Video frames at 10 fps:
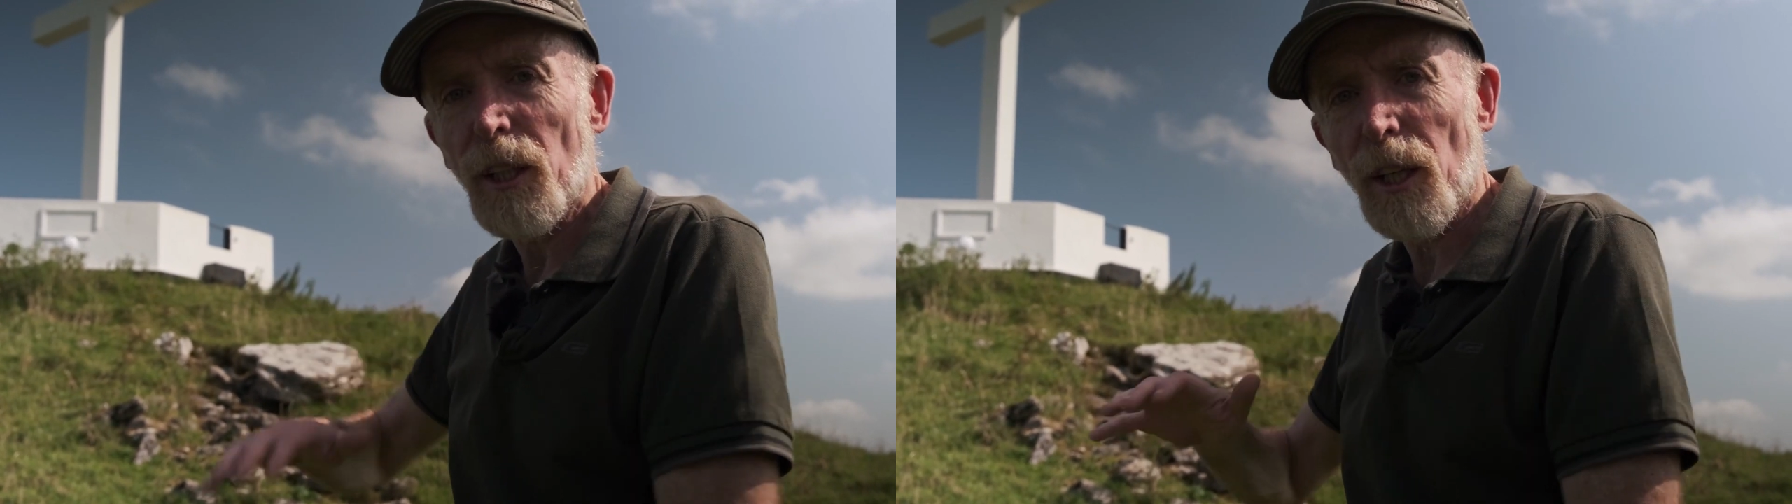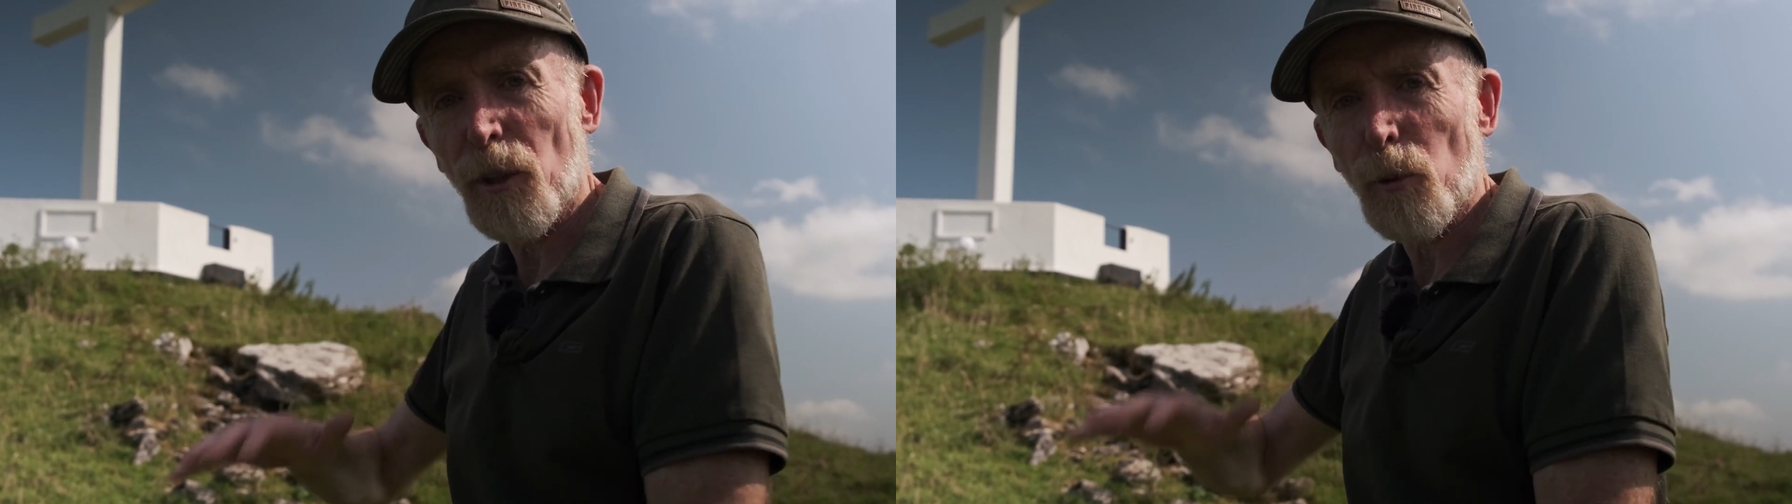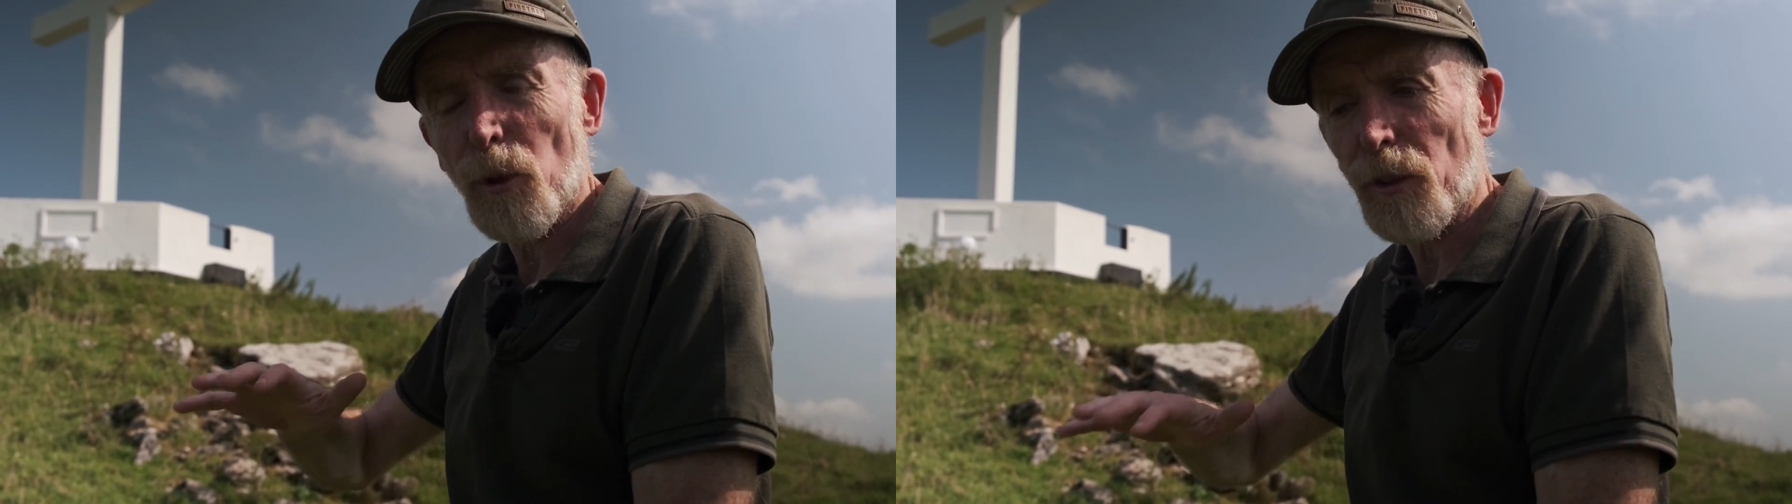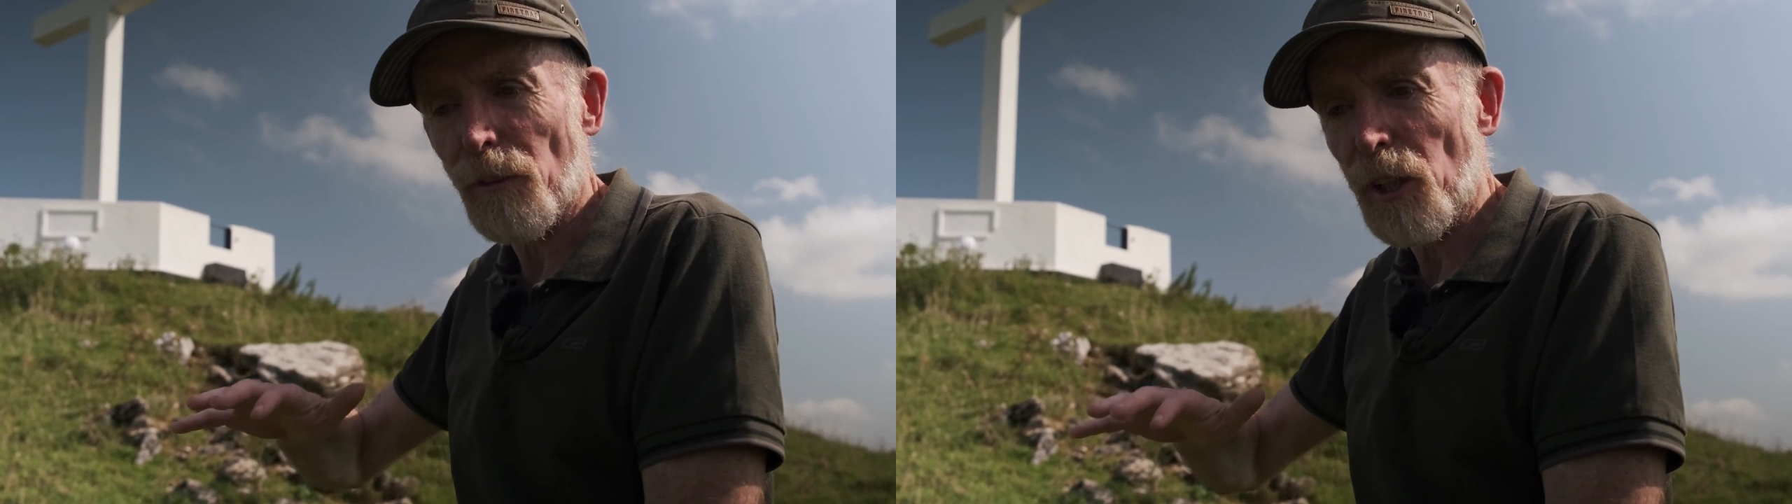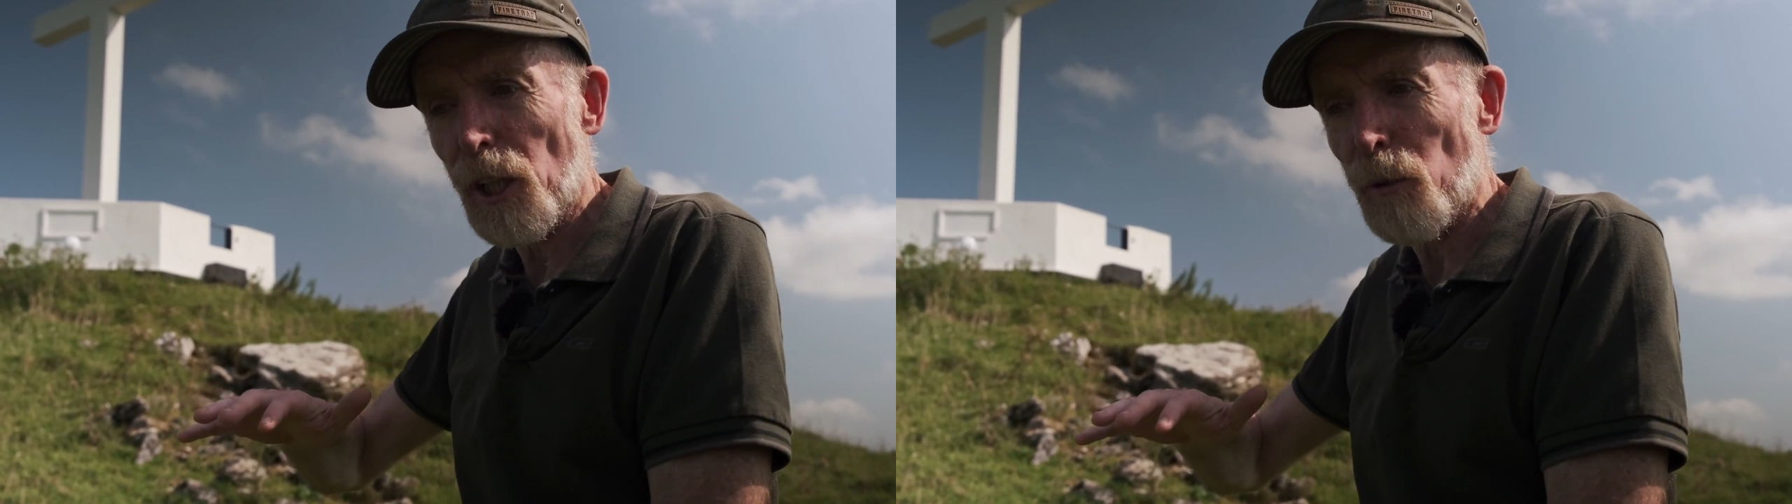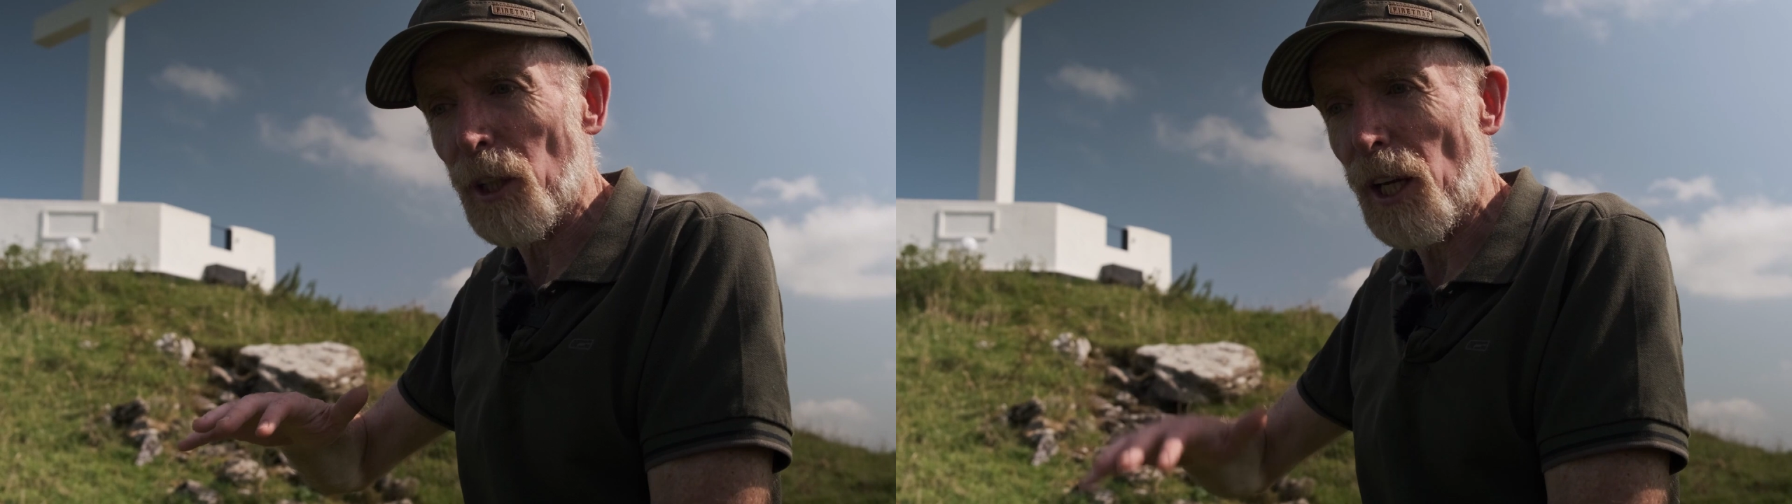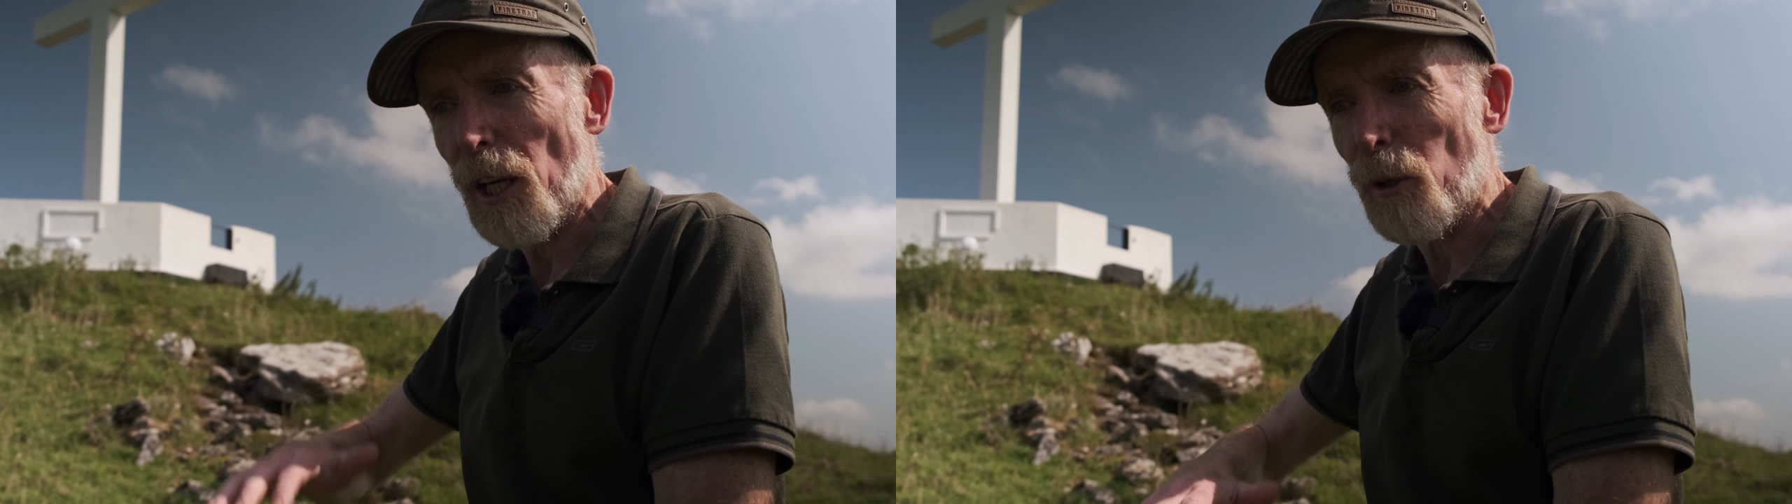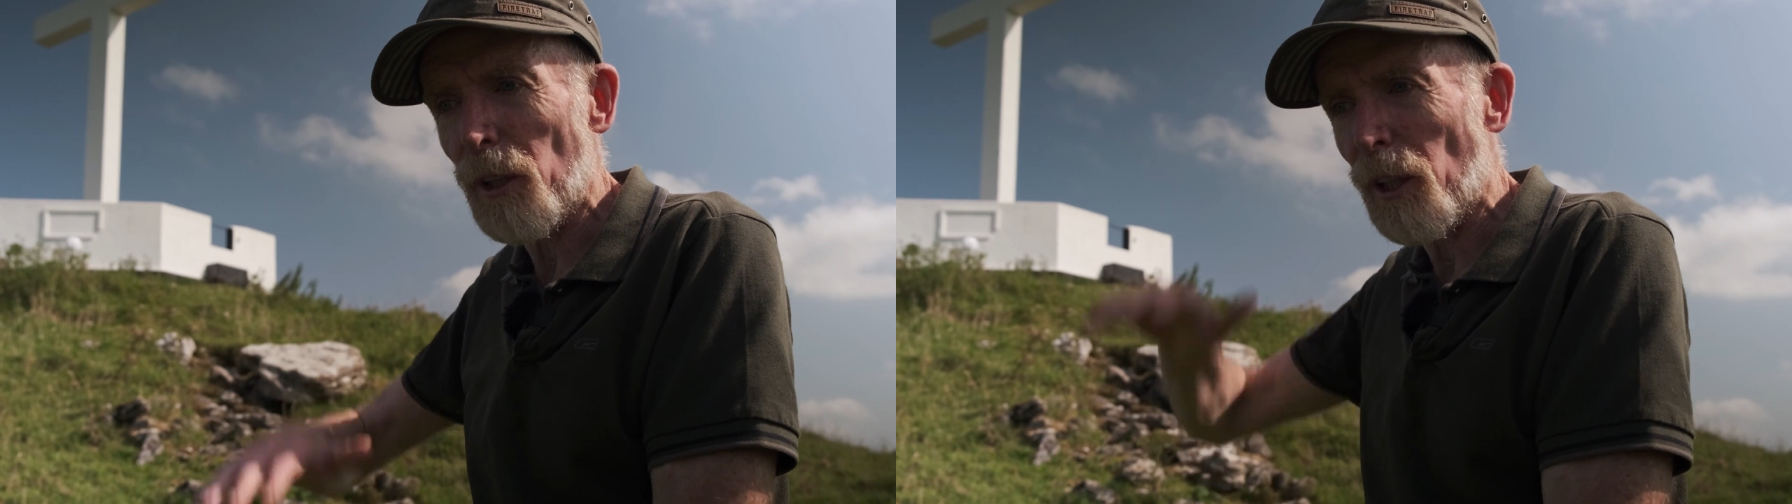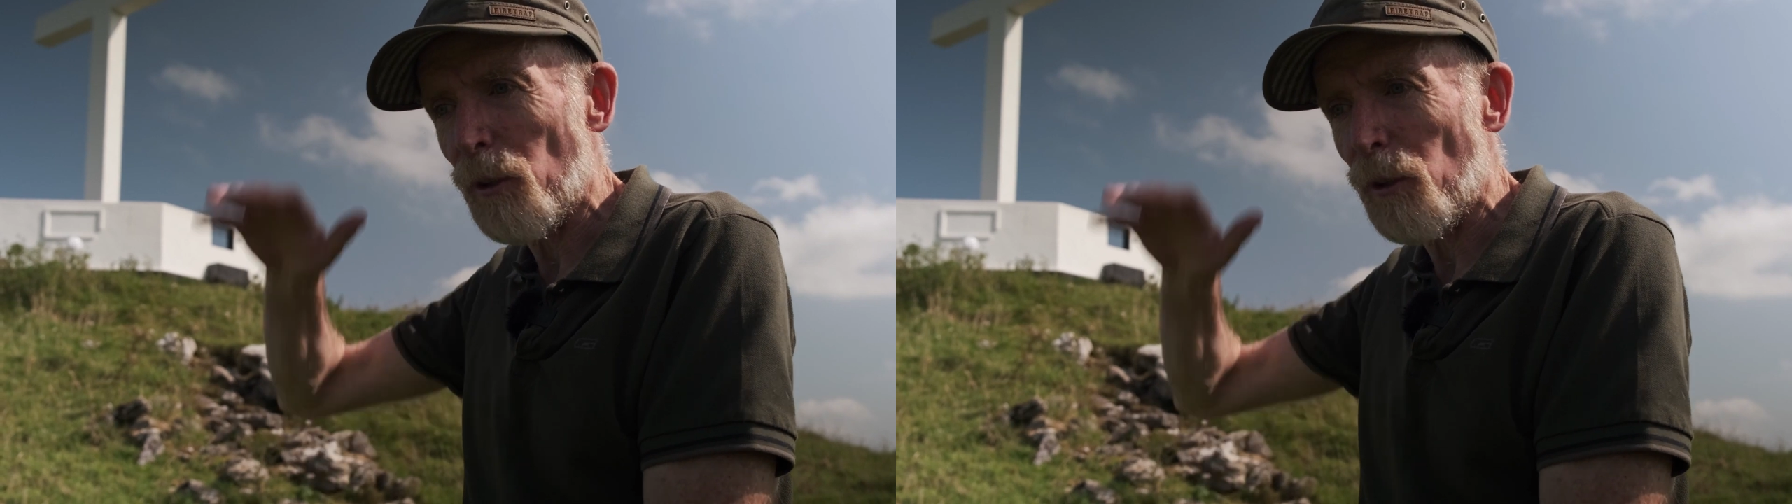and the world of the here and now, and